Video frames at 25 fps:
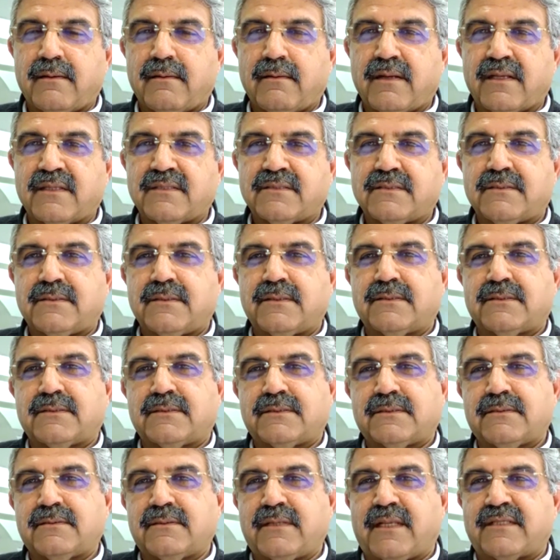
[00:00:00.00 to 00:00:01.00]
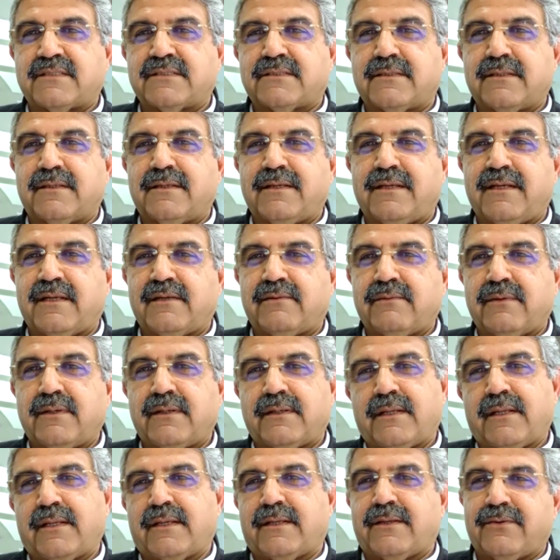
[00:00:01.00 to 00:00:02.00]
Rest is destiny. It
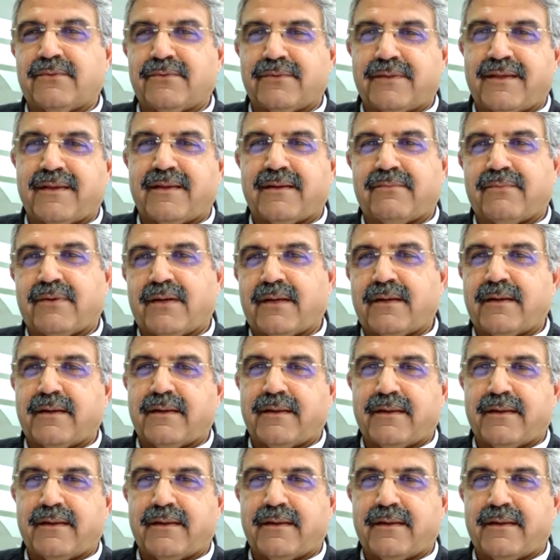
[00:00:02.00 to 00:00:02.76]
will take you there one day.